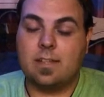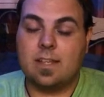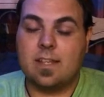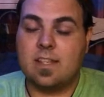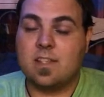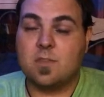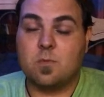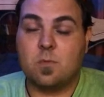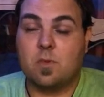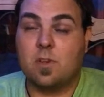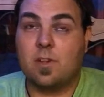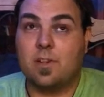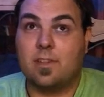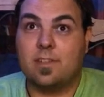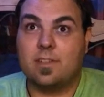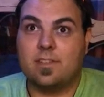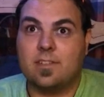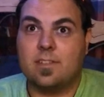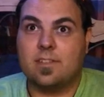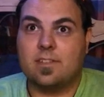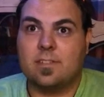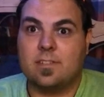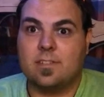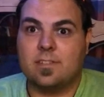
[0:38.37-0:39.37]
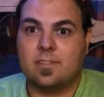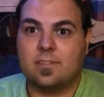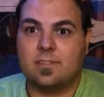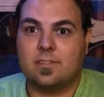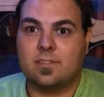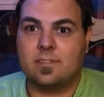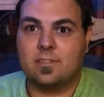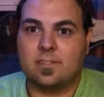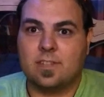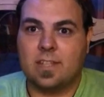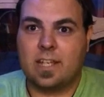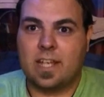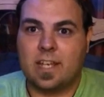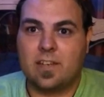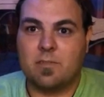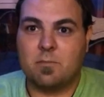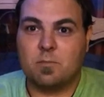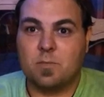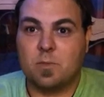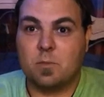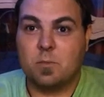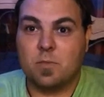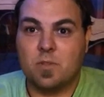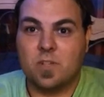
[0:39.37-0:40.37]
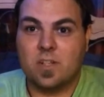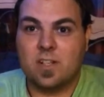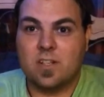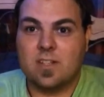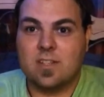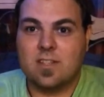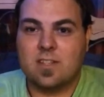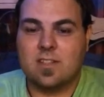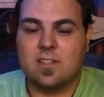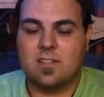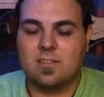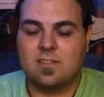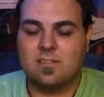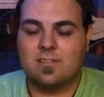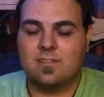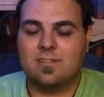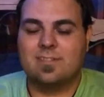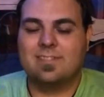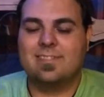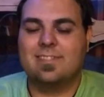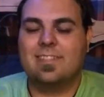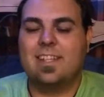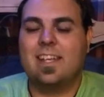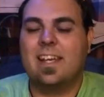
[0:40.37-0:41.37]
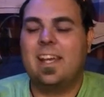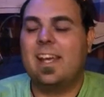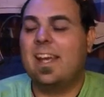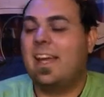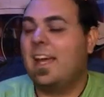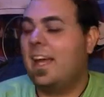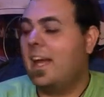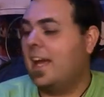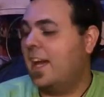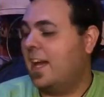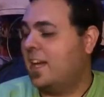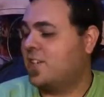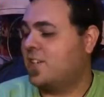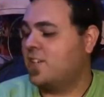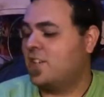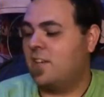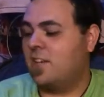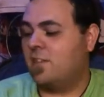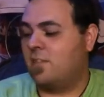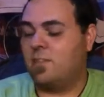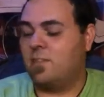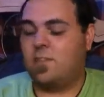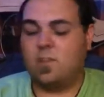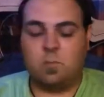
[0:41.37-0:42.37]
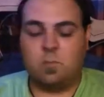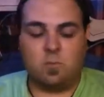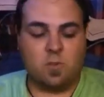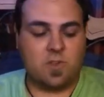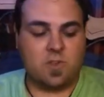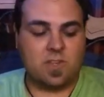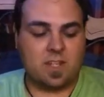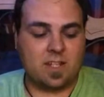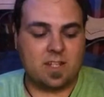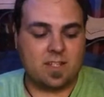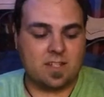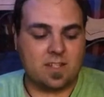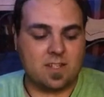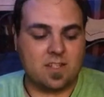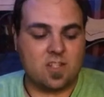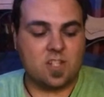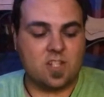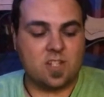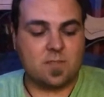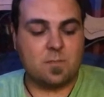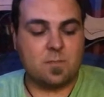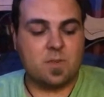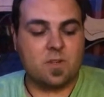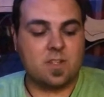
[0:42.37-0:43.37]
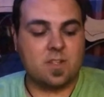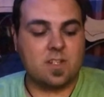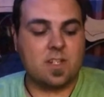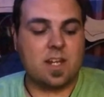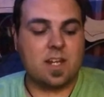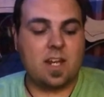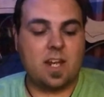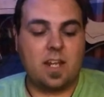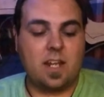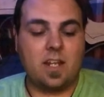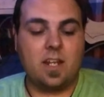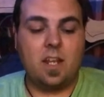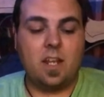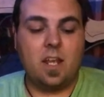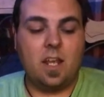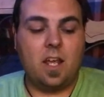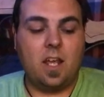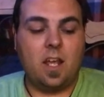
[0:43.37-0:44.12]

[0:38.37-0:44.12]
Guess what? I have more books. Actually, I have a few more things than just books today.